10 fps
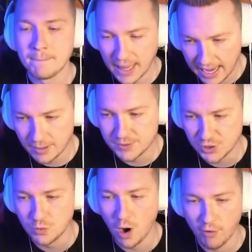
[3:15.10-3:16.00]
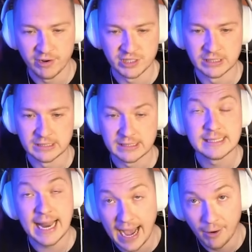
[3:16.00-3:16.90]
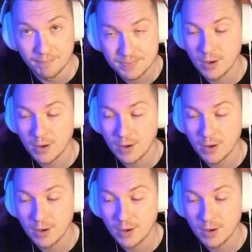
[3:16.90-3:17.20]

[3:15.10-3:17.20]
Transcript: Black Ops 2 Origins. Now,